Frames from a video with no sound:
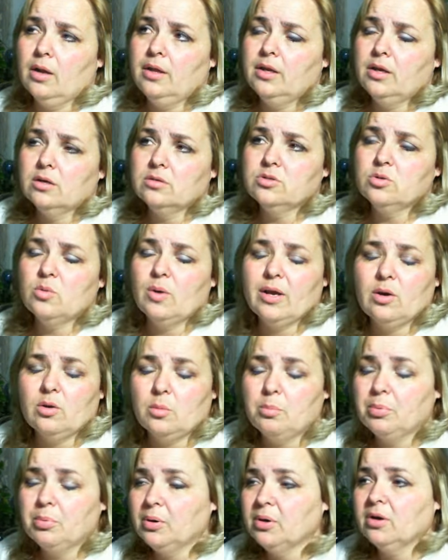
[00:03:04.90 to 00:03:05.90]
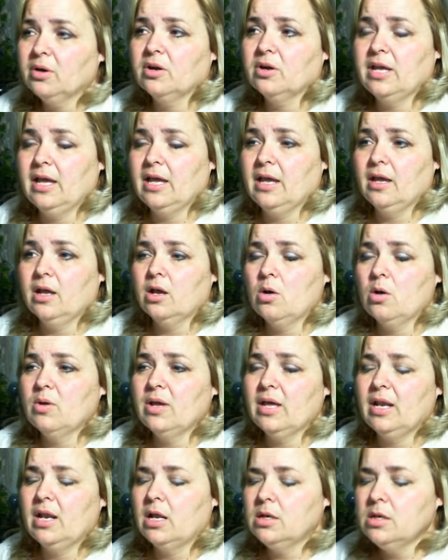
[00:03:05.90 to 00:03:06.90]
you know, do I go to Burger King and go
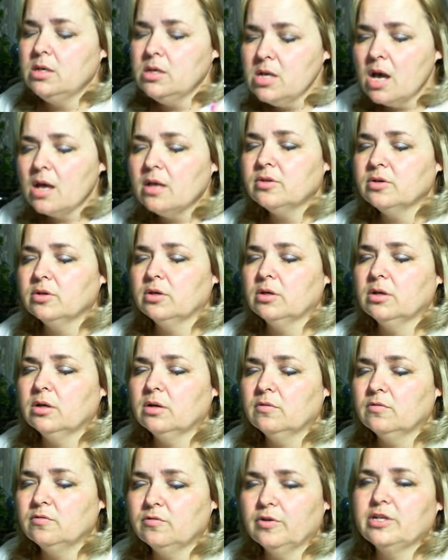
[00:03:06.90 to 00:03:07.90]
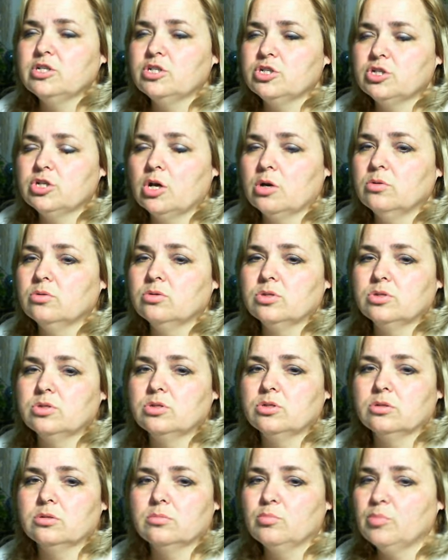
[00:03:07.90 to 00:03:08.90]
get another French
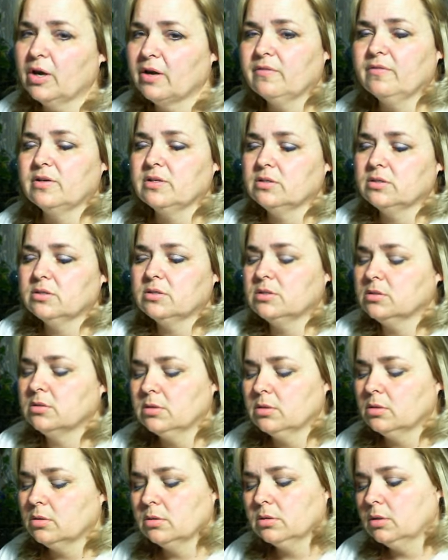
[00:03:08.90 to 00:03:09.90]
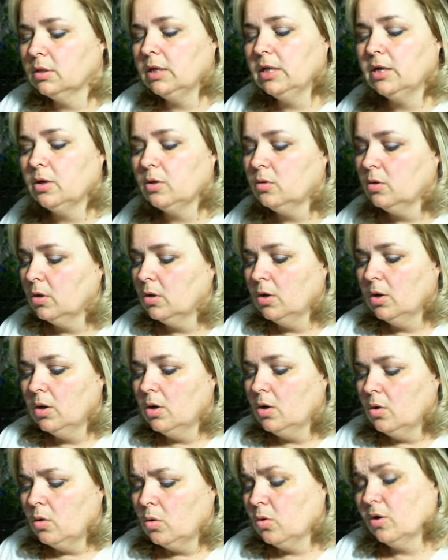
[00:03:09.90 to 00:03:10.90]
toast breakfast, you know?
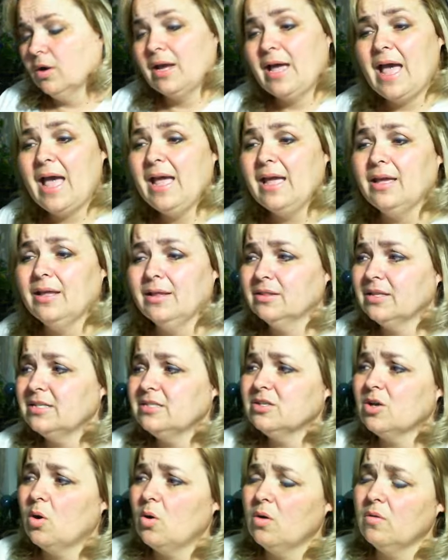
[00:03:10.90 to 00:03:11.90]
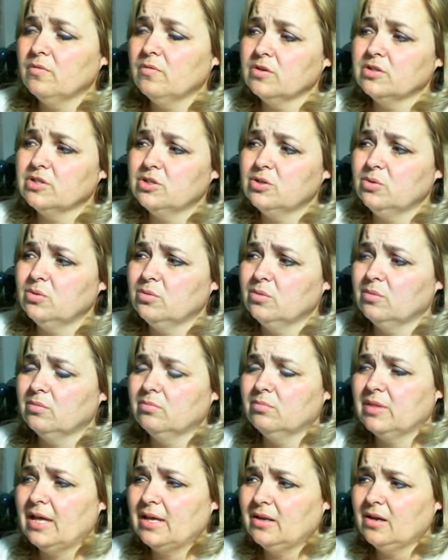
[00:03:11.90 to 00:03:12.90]
Or, hey, let's go over to
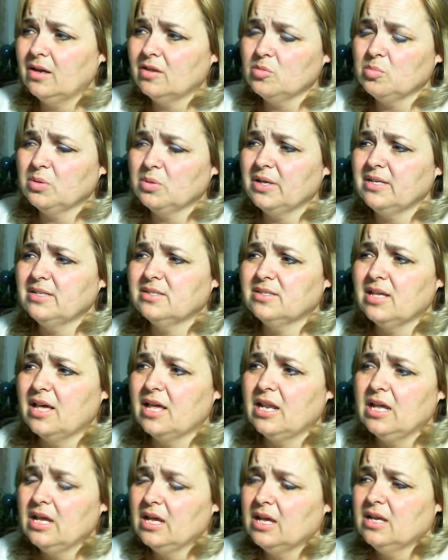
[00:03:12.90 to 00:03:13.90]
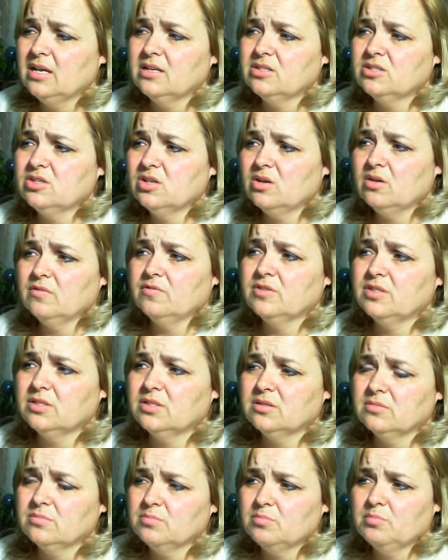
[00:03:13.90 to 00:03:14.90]
that other place that
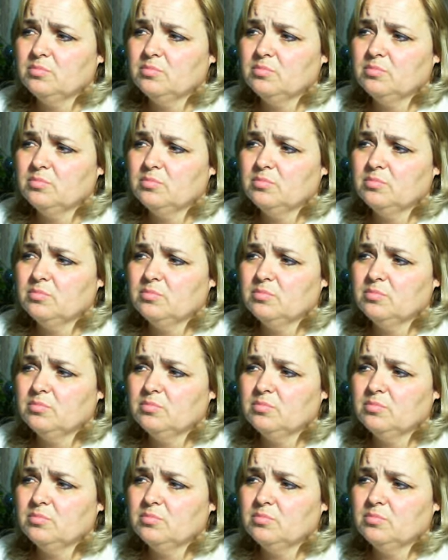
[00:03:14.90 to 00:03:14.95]
serves